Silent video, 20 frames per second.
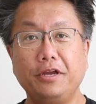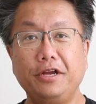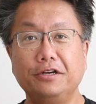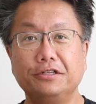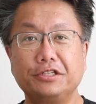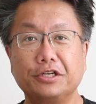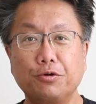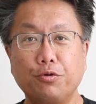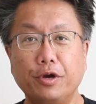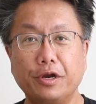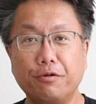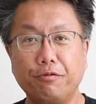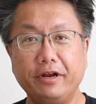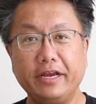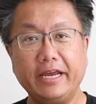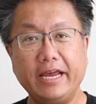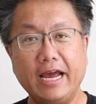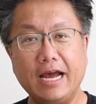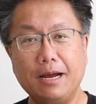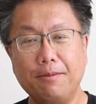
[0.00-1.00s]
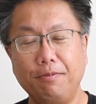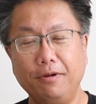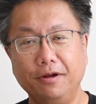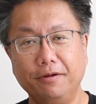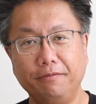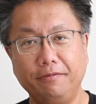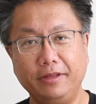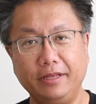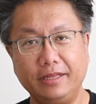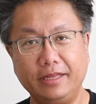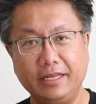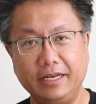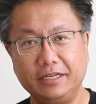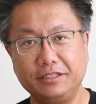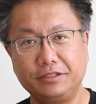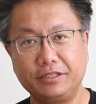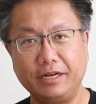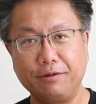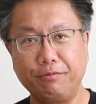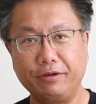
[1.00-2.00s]
here's a quick recap of the
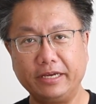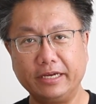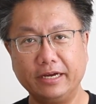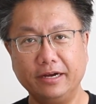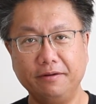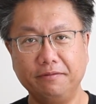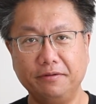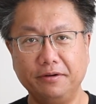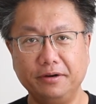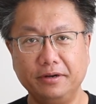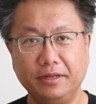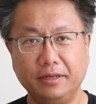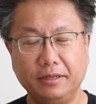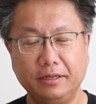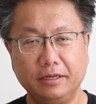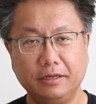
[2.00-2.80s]
things that we covered.